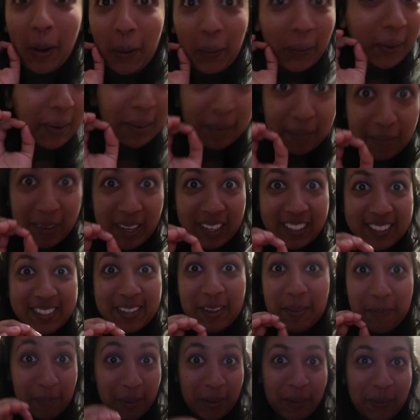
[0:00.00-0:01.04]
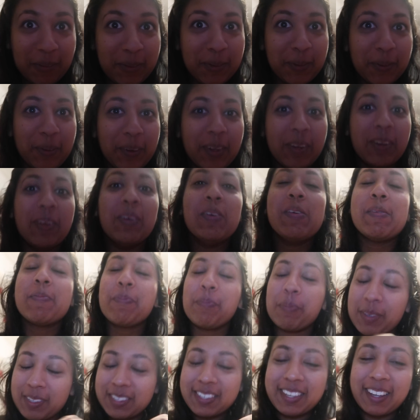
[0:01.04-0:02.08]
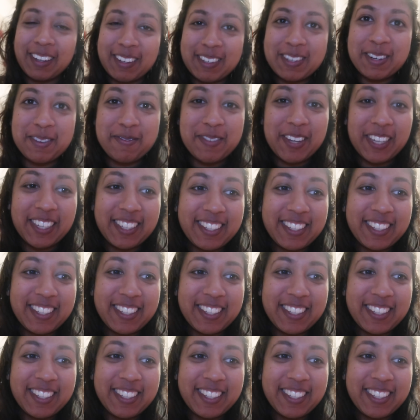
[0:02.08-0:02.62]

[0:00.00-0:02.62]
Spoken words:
a hot mess, a beautiful one, but such a mess.